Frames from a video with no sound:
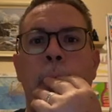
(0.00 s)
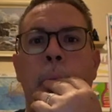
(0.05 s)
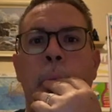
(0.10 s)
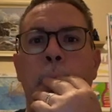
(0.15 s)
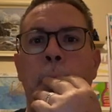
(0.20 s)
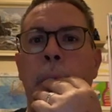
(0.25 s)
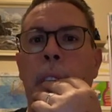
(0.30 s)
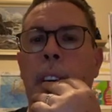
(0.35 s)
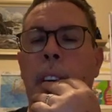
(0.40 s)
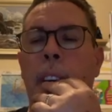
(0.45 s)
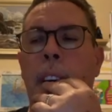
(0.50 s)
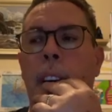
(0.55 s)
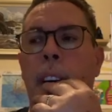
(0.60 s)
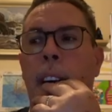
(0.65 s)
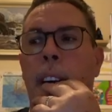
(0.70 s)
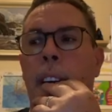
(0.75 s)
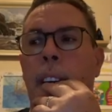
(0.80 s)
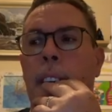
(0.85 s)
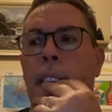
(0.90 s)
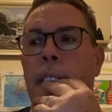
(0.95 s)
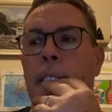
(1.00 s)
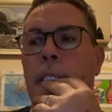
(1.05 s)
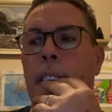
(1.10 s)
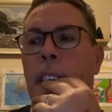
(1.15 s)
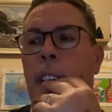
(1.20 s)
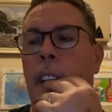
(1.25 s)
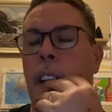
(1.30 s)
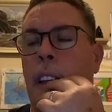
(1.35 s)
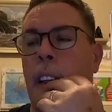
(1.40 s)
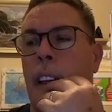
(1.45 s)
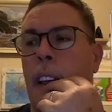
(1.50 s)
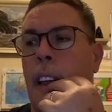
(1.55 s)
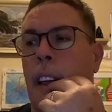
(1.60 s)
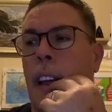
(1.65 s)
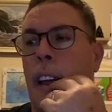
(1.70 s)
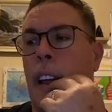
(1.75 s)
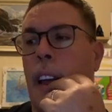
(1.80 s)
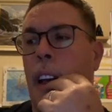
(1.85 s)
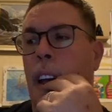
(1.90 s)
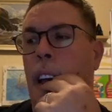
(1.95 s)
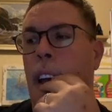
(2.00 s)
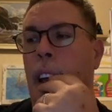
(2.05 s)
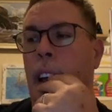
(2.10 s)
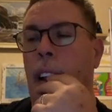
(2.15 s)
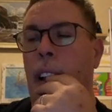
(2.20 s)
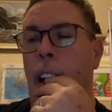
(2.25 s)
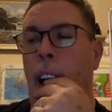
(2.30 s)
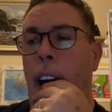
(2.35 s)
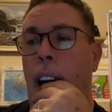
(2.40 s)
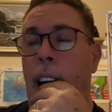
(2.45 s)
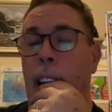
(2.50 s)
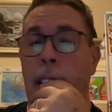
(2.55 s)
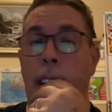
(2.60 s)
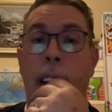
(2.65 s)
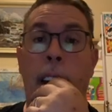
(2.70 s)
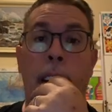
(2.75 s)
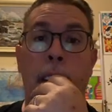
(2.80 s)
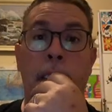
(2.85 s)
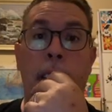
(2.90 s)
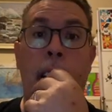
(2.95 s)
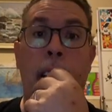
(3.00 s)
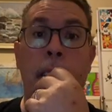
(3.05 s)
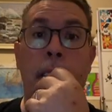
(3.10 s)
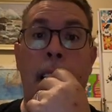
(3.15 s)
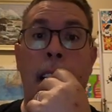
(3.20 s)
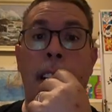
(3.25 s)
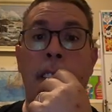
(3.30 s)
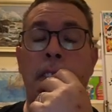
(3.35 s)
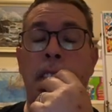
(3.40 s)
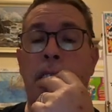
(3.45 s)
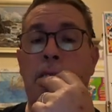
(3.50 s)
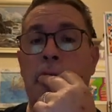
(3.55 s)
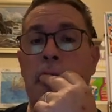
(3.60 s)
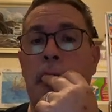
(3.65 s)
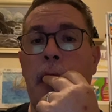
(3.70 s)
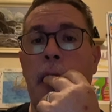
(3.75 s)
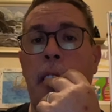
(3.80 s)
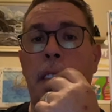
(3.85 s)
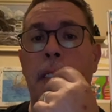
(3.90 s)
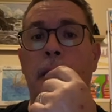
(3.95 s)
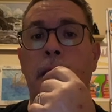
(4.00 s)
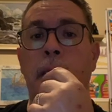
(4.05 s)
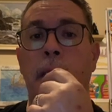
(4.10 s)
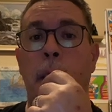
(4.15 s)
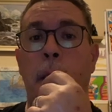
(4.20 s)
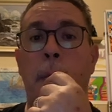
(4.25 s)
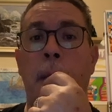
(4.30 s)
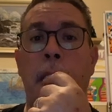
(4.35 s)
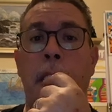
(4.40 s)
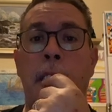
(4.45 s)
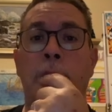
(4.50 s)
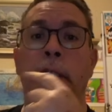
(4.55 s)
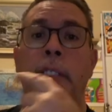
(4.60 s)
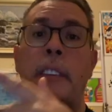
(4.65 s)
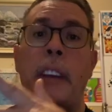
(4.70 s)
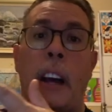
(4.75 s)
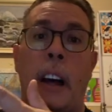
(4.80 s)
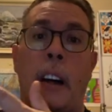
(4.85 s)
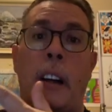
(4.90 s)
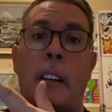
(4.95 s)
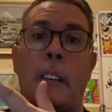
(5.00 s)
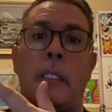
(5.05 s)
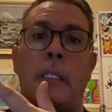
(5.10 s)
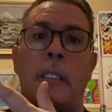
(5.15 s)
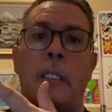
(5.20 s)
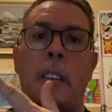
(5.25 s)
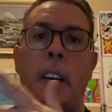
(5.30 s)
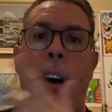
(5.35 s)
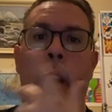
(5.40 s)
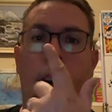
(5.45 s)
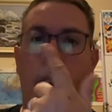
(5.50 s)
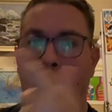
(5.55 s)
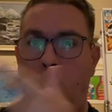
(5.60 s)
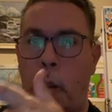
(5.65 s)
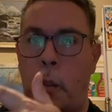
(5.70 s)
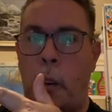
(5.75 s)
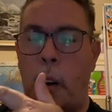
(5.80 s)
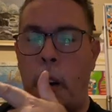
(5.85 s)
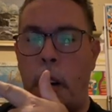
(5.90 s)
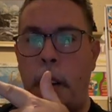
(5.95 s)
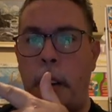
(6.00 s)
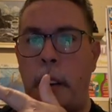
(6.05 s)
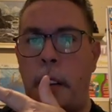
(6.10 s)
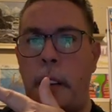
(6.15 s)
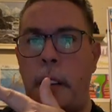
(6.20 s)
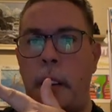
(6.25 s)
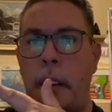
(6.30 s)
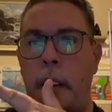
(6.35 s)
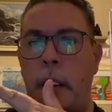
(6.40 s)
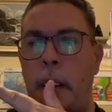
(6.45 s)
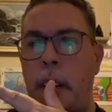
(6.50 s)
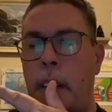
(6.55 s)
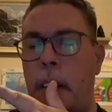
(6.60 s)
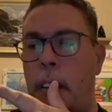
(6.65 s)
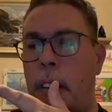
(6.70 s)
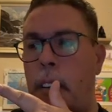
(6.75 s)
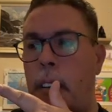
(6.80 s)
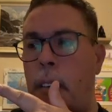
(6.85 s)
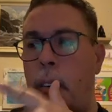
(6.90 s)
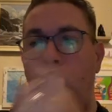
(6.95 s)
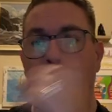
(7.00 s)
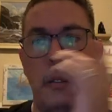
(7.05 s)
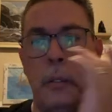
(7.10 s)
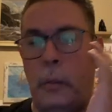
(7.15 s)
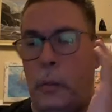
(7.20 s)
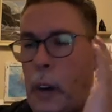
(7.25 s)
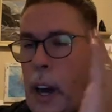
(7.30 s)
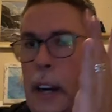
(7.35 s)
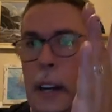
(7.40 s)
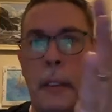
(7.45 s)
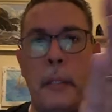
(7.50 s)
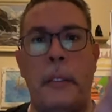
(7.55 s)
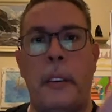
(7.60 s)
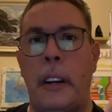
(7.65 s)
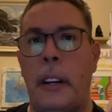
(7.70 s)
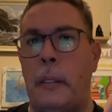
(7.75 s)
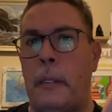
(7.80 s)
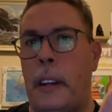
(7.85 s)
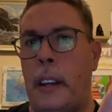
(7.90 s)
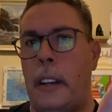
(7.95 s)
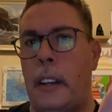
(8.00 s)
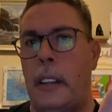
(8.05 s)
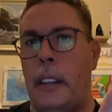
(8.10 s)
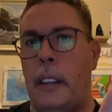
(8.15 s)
because I've actually seen somebody sell artwork right in front of me.